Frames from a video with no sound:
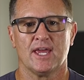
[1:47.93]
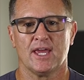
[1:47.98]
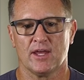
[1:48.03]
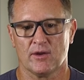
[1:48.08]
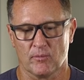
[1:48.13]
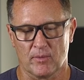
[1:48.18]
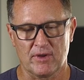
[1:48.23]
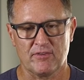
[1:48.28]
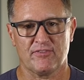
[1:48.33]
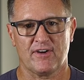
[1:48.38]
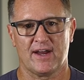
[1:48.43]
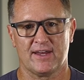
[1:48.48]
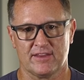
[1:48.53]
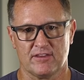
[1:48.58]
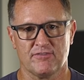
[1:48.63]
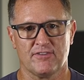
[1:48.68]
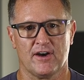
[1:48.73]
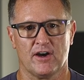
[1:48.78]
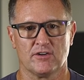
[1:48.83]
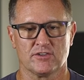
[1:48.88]
And we finally
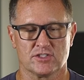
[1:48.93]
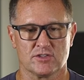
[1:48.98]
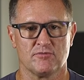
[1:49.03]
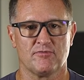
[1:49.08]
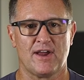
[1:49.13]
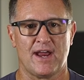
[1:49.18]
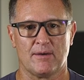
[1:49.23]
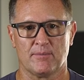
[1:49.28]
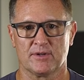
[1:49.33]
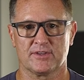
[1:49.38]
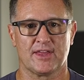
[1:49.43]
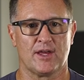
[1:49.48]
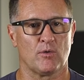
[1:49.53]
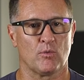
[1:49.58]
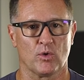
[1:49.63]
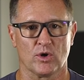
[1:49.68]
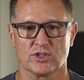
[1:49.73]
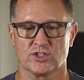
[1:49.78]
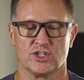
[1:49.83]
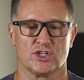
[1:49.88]
found some fabric that
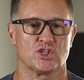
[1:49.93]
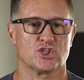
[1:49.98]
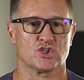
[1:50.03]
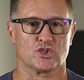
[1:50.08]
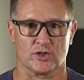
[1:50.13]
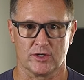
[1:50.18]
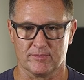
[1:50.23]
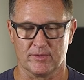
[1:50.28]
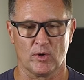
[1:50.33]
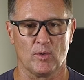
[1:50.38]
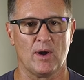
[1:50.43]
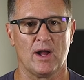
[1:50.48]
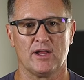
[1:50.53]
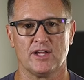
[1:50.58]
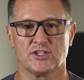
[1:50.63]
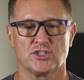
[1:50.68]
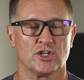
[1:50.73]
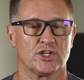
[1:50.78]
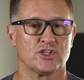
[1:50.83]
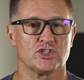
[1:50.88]
works extremely well.
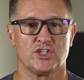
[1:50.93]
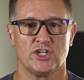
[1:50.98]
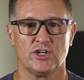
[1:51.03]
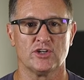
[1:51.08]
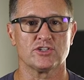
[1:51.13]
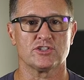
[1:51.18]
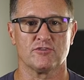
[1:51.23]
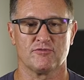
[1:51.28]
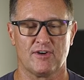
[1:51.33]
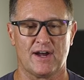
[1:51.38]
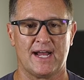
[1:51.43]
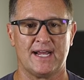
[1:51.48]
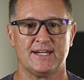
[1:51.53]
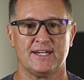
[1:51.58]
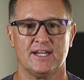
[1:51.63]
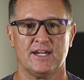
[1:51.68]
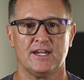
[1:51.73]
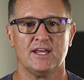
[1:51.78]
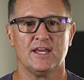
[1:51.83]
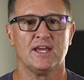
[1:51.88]
It took us years to
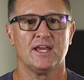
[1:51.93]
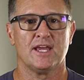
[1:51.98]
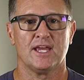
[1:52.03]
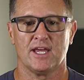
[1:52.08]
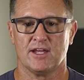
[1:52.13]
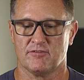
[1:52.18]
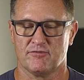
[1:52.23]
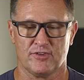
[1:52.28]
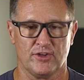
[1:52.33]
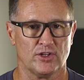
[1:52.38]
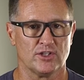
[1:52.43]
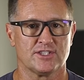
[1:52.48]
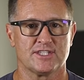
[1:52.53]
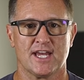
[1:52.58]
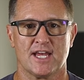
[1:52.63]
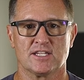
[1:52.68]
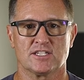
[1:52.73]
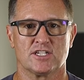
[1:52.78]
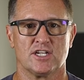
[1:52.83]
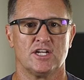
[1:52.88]
find it and field
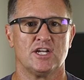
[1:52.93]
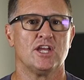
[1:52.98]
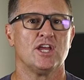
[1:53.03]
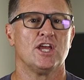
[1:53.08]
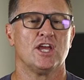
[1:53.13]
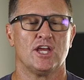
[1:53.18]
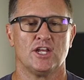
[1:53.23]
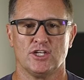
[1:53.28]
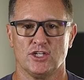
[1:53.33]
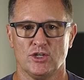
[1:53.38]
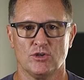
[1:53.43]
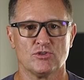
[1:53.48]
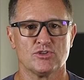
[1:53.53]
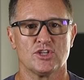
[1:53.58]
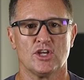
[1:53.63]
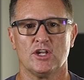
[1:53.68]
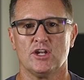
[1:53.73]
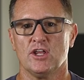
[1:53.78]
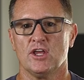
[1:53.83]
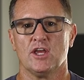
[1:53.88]
test it and use
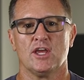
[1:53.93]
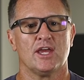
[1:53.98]
it.